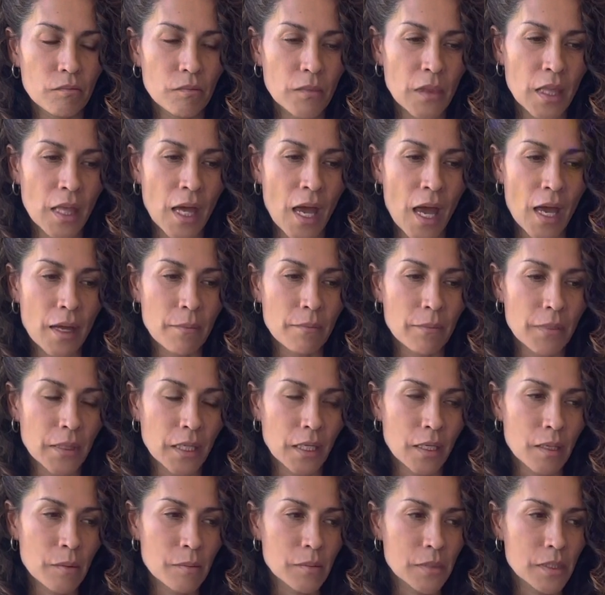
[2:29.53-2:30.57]
that
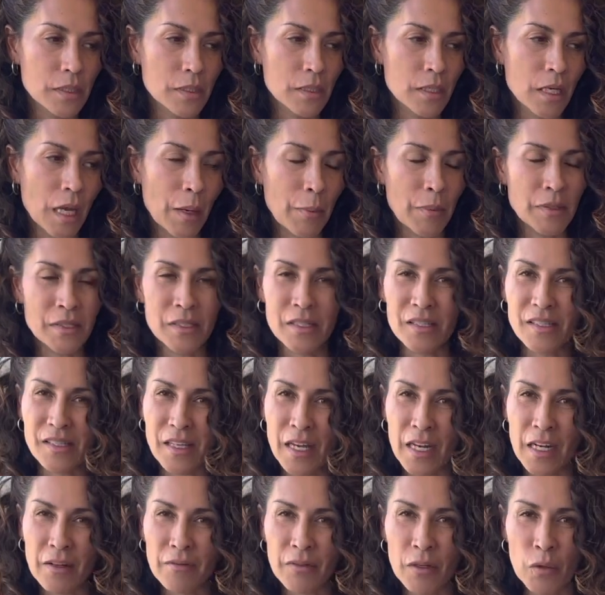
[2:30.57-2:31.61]
becomes the opposite
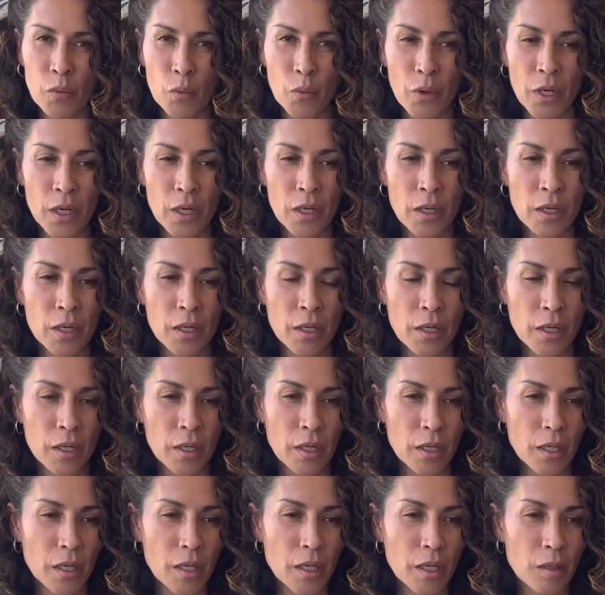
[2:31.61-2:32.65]
side of it, where
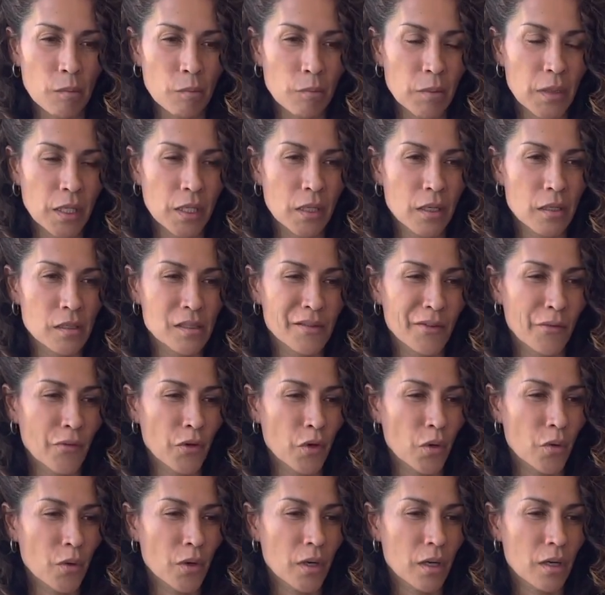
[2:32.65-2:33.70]
because of
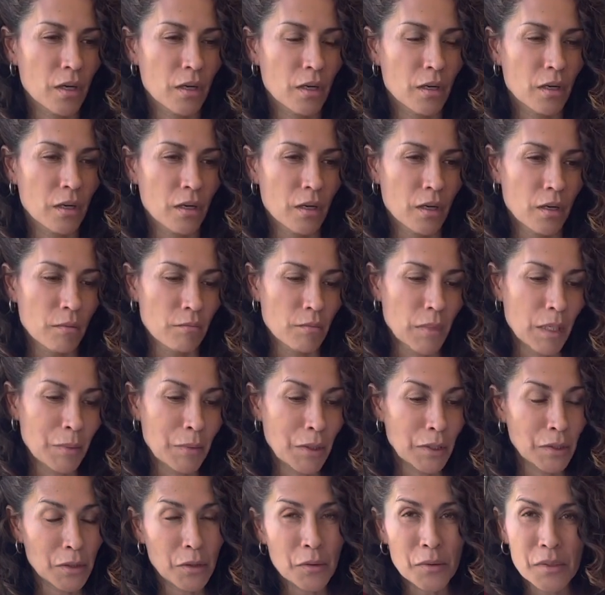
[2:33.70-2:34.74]
your maybe
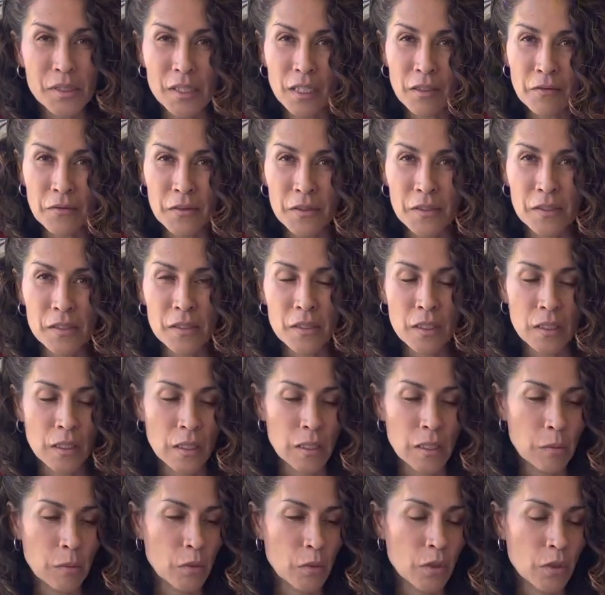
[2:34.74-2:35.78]
low
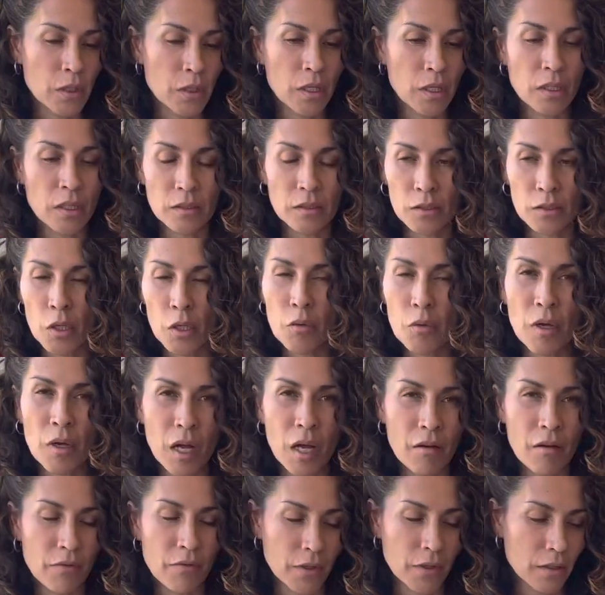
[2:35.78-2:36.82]
self-esteem or low
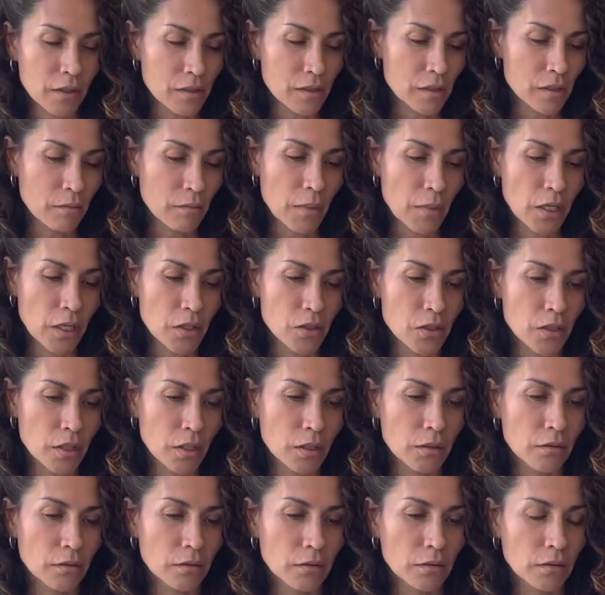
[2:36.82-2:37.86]
confidence, it makes you